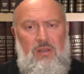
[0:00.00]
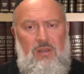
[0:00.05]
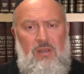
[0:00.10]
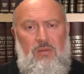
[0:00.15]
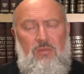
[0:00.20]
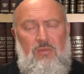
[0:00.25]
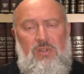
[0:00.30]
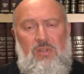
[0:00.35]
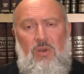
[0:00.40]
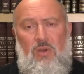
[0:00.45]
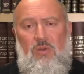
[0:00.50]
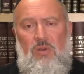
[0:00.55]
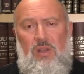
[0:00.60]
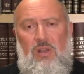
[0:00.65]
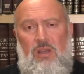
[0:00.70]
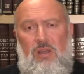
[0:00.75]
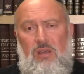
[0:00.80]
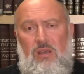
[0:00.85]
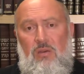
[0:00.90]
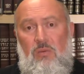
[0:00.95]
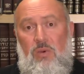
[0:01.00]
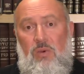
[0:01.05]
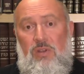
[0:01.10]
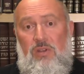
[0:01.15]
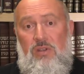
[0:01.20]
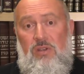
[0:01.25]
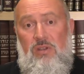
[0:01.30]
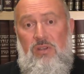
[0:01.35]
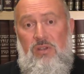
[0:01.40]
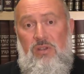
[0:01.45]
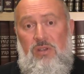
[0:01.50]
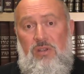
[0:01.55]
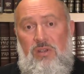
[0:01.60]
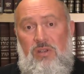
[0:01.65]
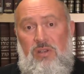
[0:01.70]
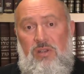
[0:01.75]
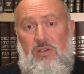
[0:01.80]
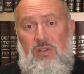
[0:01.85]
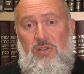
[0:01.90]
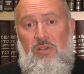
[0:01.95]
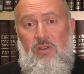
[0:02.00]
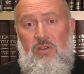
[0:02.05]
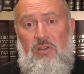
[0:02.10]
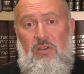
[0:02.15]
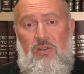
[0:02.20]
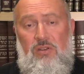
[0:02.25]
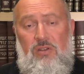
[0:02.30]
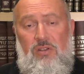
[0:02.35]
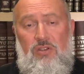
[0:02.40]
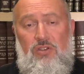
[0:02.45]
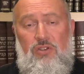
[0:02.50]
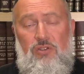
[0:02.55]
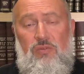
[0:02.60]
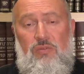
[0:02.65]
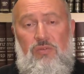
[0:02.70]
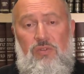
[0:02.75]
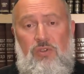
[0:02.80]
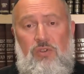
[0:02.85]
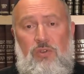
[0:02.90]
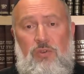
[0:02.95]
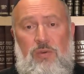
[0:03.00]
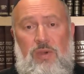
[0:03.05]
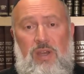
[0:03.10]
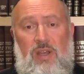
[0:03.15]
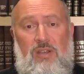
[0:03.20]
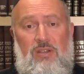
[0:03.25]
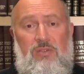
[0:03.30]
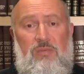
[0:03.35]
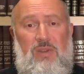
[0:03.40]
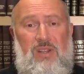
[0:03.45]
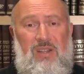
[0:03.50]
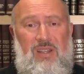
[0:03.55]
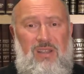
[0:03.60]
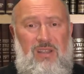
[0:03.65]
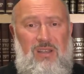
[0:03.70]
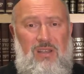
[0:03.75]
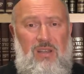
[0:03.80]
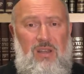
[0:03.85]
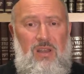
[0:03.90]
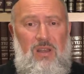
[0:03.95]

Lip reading: It was only when certain Jews who had already